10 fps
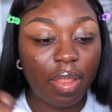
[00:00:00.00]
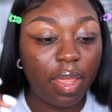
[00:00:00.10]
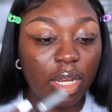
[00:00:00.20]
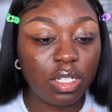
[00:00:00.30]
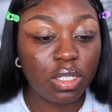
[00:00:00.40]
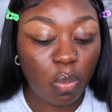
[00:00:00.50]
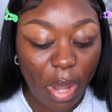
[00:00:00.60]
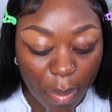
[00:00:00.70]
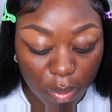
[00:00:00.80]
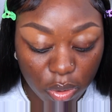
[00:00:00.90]
And then I just
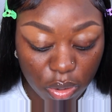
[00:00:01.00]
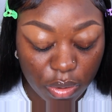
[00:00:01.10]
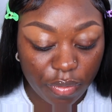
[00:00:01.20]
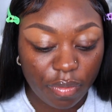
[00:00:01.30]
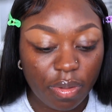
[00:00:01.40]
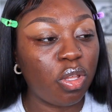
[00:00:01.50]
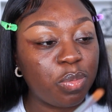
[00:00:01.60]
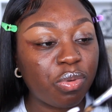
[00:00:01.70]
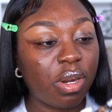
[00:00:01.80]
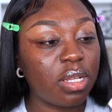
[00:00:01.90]
wipe off those
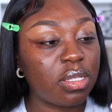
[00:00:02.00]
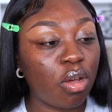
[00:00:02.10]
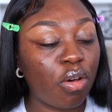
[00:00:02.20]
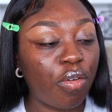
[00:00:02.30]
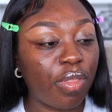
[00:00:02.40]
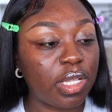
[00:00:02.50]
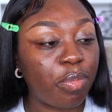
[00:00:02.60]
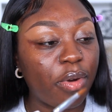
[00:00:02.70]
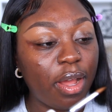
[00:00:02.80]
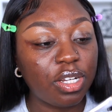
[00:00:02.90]
products off this
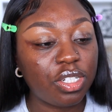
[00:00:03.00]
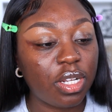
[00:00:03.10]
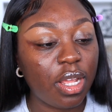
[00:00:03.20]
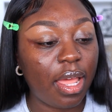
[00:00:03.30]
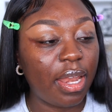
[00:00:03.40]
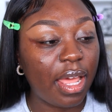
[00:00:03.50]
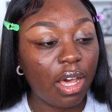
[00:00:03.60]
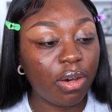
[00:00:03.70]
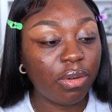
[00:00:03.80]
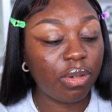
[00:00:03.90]
brush. And
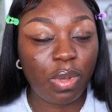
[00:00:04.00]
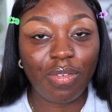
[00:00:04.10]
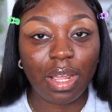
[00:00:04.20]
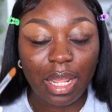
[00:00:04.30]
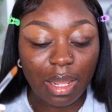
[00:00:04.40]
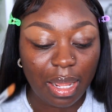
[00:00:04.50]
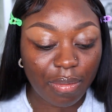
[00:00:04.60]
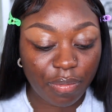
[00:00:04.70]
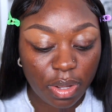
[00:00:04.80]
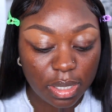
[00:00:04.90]
now we have a clean
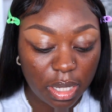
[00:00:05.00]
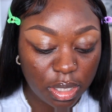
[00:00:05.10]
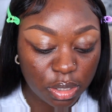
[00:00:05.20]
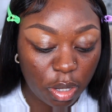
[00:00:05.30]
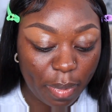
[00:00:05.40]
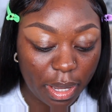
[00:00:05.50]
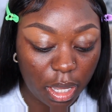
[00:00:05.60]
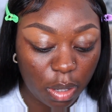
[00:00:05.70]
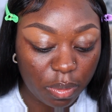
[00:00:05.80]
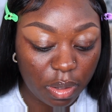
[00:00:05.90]
canvas, and just go back
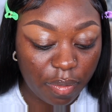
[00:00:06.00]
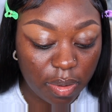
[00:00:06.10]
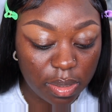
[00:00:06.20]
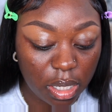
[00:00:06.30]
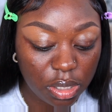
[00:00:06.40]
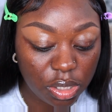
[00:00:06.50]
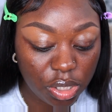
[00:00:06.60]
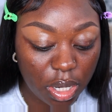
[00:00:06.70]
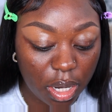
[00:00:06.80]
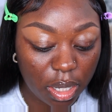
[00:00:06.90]
in with the foundation
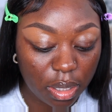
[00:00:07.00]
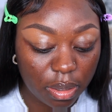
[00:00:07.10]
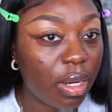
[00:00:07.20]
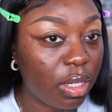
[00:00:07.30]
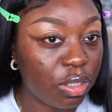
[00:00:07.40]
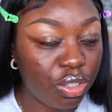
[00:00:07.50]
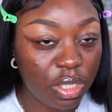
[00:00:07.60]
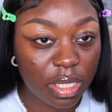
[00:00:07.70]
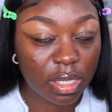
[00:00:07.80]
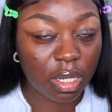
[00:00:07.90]
shade. And I just
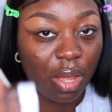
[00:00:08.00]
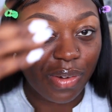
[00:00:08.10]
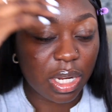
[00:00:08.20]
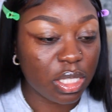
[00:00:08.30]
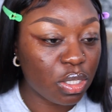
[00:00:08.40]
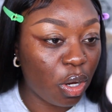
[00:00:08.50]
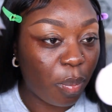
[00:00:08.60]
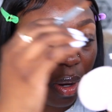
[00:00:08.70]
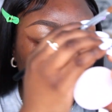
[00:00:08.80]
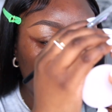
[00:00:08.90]
use that to curve out the
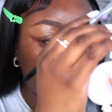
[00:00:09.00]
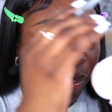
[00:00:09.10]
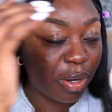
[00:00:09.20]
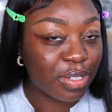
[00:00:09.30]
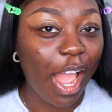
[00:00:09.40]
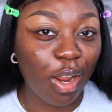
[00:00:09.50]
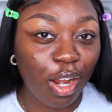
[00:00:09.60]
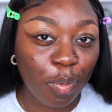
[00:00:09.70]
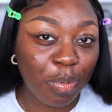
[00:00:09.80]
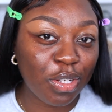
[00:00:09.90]
top part of my brows. And a
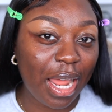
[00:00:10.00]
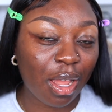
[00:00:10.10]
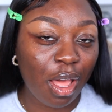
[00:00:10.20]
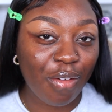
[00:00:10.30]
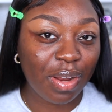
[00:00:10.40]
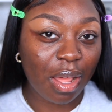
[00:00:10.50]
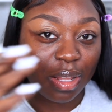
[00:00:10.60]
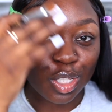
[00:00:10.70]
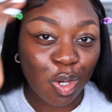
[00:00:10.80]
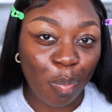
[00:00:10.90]
lot of people don't like curving out
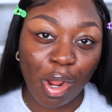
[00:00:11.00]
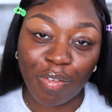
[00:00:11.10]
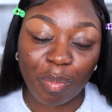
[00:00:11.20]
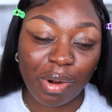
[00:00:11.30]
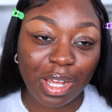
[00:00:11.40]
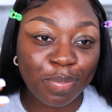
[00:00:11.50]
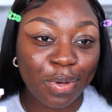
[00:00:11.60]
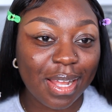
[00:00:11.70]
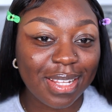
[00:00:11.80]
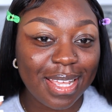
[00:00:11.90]
the top part of their brows,
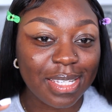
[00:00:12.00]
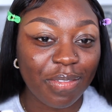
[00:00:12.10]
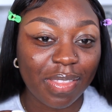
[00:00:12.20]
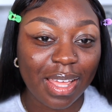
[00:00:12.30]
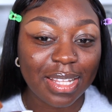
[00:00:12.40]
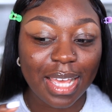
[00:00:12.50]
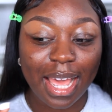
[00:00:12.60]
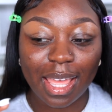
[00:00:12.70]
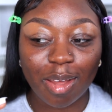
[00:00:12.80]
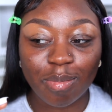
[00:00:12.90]
but it's something that
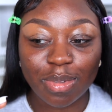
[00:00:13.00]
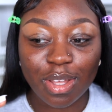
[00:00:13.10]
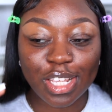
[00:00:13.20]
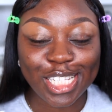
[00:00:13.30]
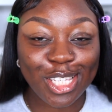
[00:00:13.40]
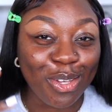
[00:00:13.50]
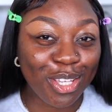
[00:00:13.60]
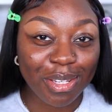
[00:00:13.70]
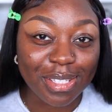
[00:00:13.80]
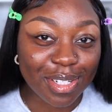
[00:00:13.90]
I am so
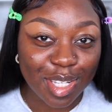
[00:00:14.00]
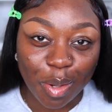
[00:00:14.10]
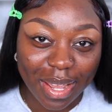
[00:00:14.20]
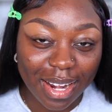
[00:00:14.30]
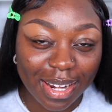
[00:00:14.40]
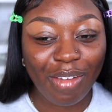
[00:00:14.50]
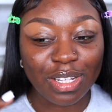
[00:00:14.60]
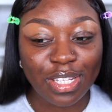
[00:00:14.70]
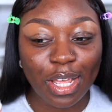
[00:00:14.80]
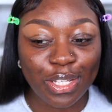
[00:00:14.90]
used to doing. If I
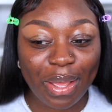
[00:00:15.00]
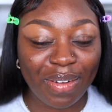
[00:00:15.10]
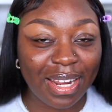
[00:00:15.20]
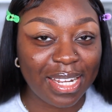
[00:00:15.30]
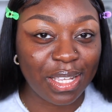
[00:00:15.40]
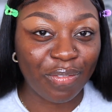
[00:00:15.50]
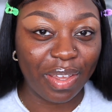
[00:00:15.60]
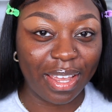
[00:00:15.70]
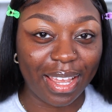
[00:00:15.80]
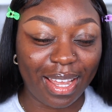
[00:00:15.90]
don't do it, I feel like there's
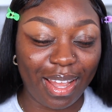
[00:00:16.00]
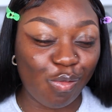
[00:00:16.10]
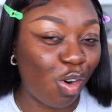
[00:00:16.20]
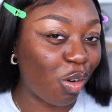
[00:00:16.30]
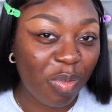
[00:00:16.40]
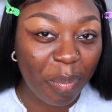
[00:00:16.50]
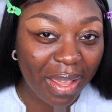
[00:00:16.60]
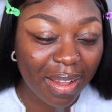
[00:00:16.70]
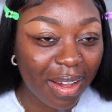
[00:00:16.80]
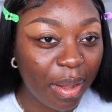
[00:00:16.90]
something wrong with my
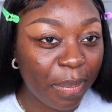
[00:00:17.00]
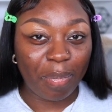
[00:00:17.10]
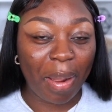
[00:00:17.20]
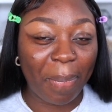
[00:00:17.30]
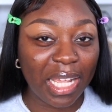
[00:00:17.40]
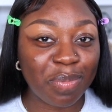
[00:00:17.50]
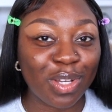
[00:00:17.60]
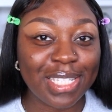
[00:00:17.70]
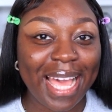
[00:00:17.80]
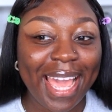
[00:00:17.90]
makeup. And plus,
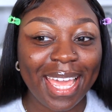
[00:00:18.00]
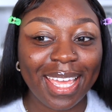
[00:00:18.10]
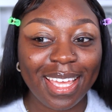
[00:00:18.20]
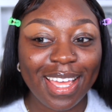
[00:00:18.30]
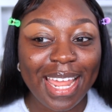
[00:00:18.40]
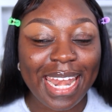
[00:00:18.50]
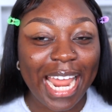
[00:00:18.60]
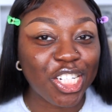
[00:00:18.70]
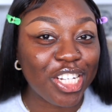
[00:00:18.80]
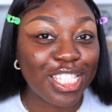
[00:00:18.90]
because I
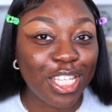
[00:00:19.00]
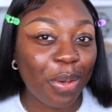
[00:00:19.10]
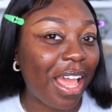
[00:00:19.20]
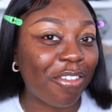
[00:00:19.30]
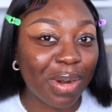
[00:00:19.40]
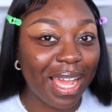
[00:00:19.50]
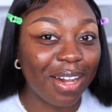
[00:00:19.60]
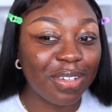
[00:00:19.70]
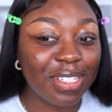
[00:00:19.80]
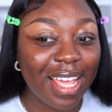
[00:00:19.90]
naturally don't have
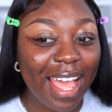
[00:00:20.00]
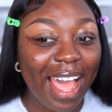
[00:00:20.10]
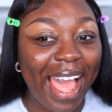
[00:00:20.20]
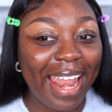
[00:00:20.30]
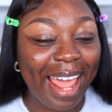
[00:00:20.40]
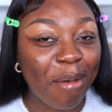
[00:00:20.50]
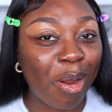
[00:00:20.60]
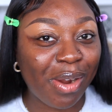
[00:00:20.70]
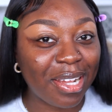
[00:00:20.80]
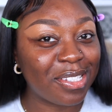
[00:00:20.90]
brows, I like
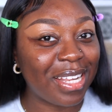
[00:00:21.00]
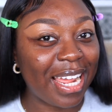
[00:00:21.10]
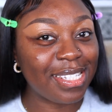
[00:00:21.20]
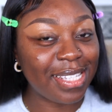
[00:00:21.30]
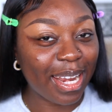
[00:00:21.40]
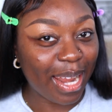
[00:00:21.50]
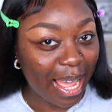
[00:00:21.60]
my brows to like stand